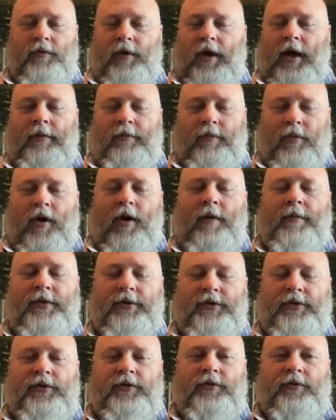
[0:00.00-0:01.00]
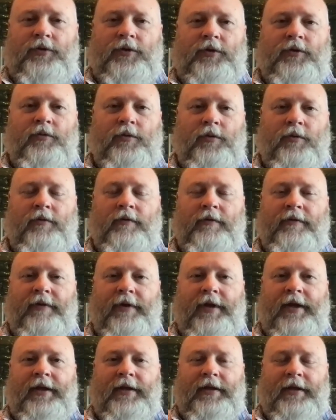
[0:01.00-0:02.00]
I promise you, you will
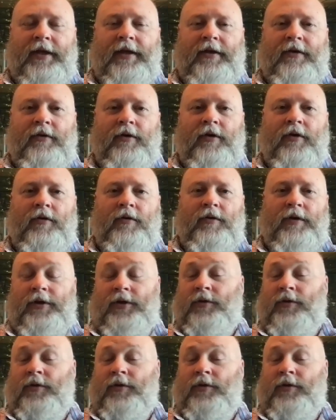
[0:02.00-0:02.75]
reflect later on,